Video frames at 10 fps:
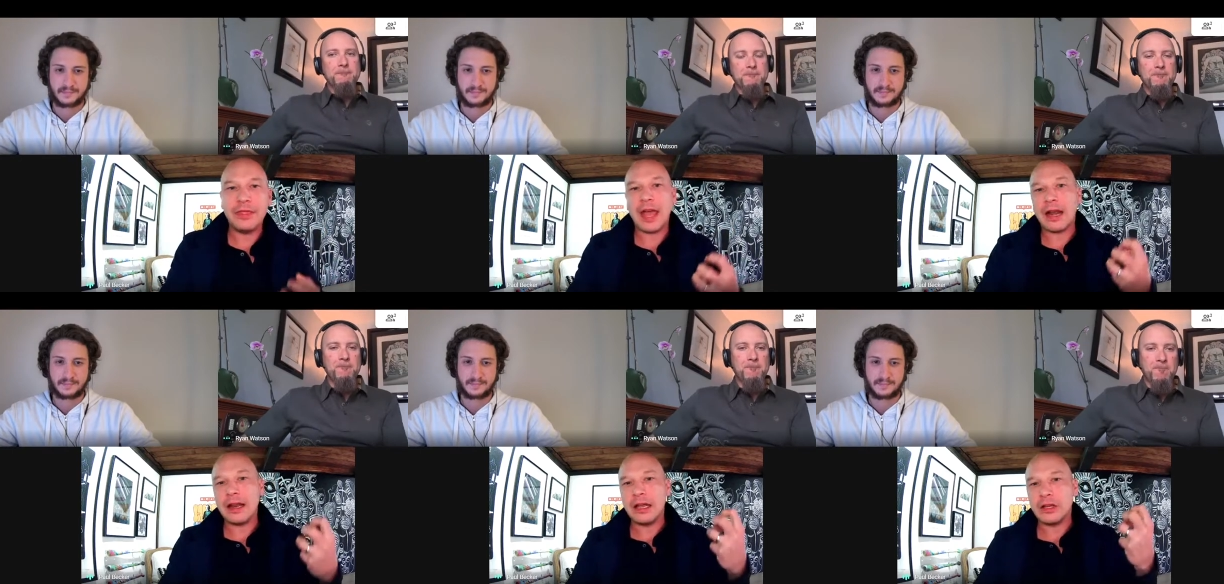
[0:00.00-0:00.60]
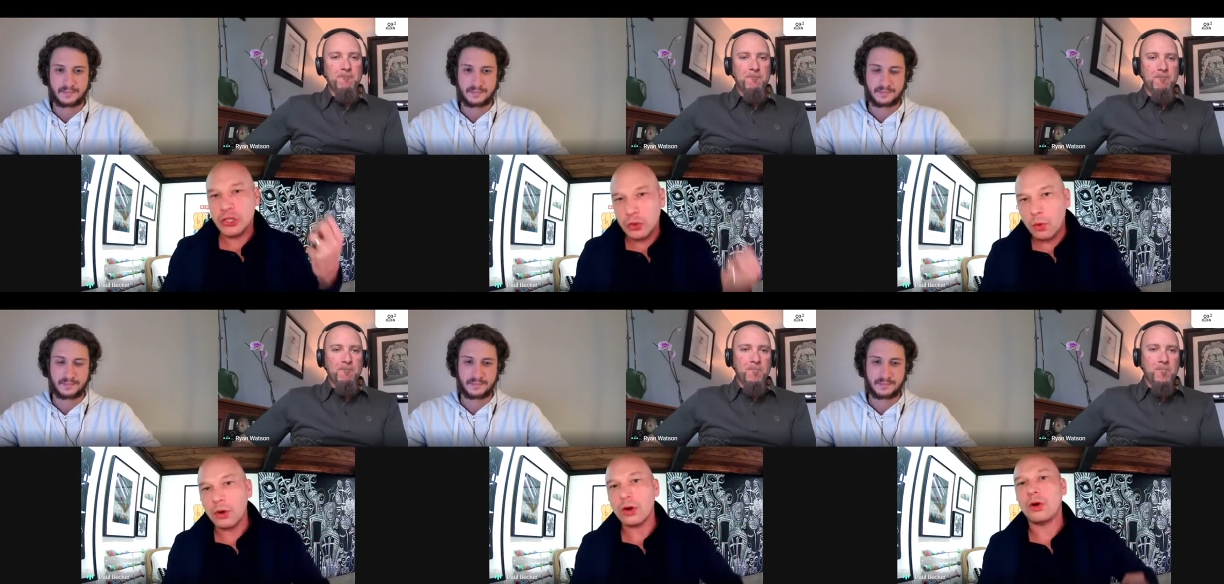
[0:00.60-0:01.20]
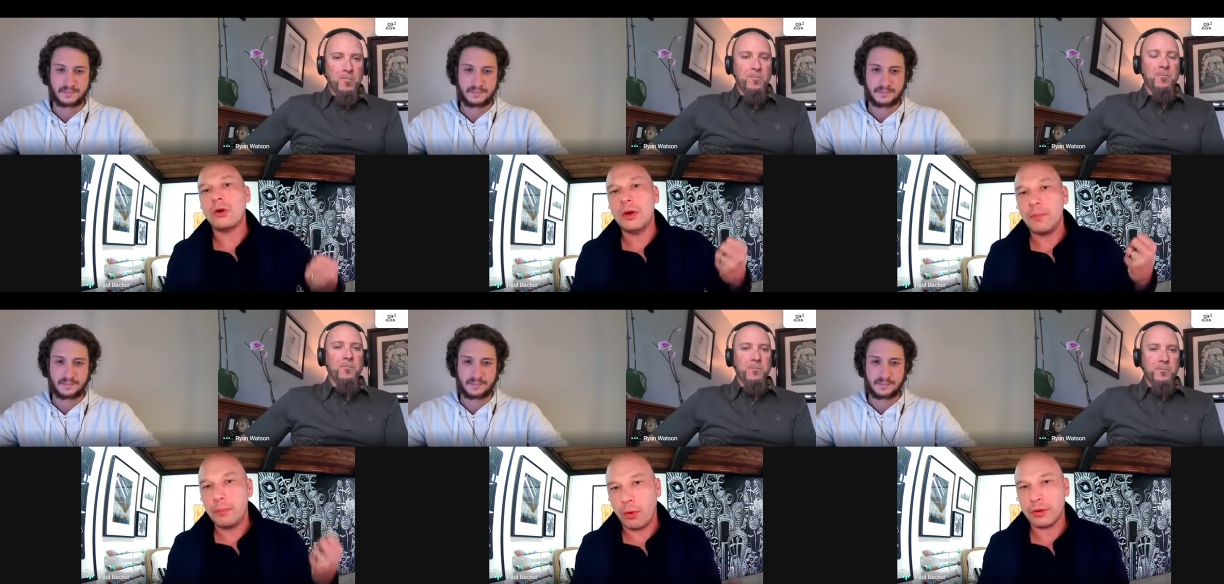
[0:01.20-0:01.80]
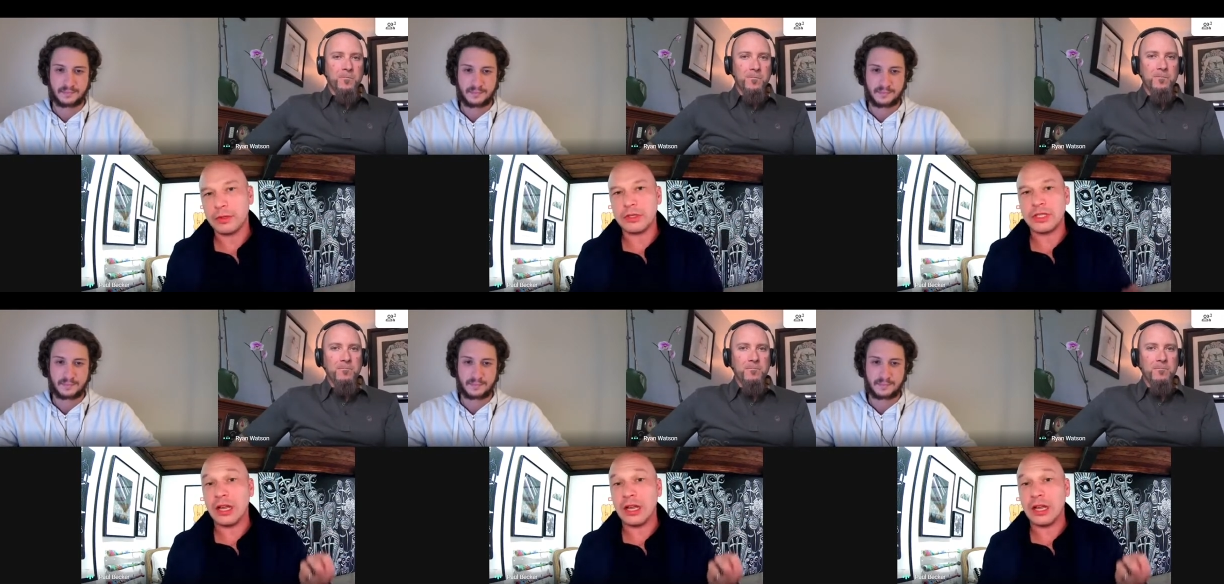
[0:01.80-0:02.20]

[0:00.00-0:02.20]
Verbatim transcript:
Speaker 1: that historical importance